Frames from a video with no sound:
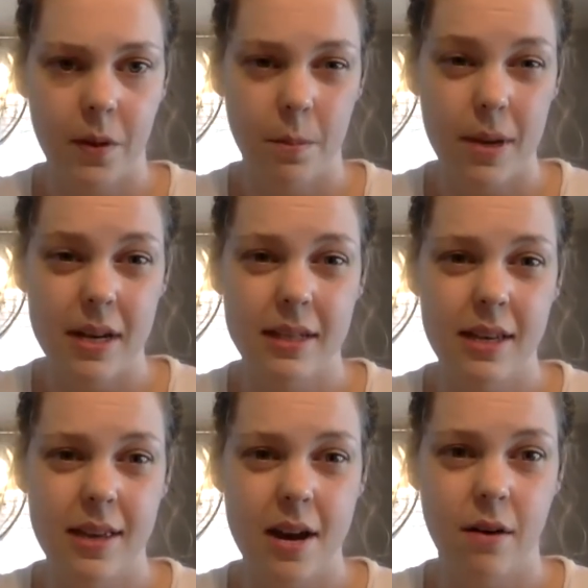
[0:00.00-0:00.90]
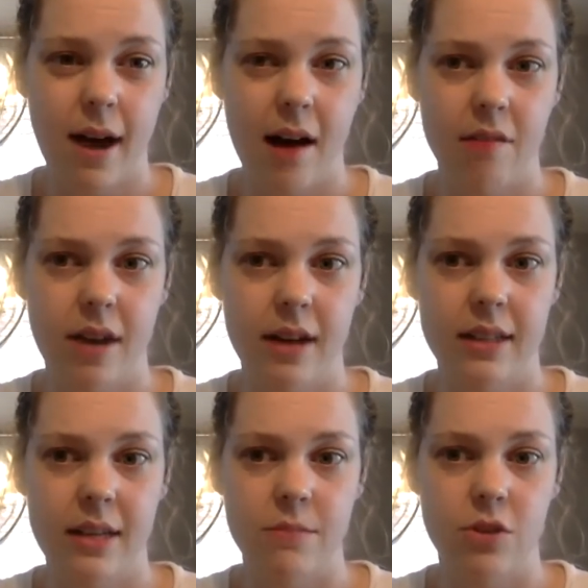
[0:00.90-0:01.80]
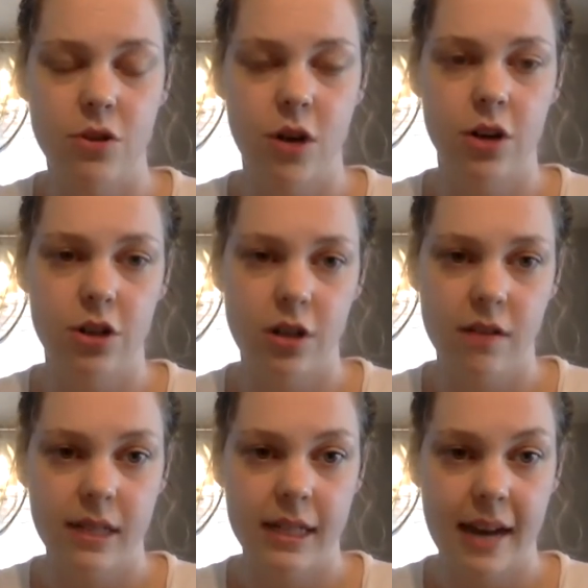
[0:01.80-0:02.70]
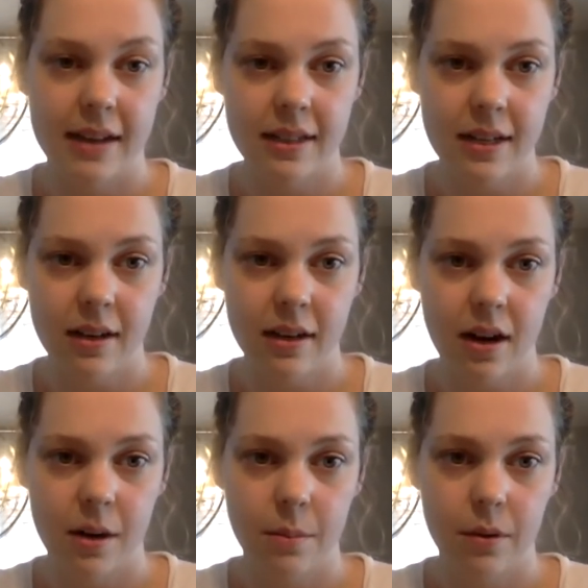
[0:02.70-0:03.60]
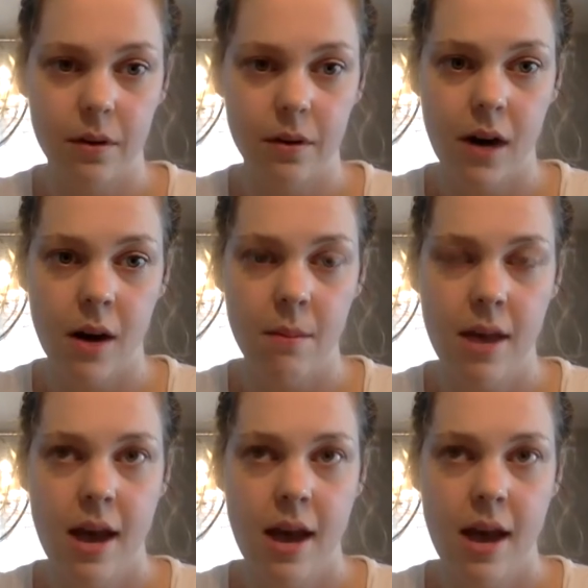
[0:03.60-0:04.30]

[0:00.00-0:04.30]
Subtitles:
busy. They don't have that same structure of attending our program.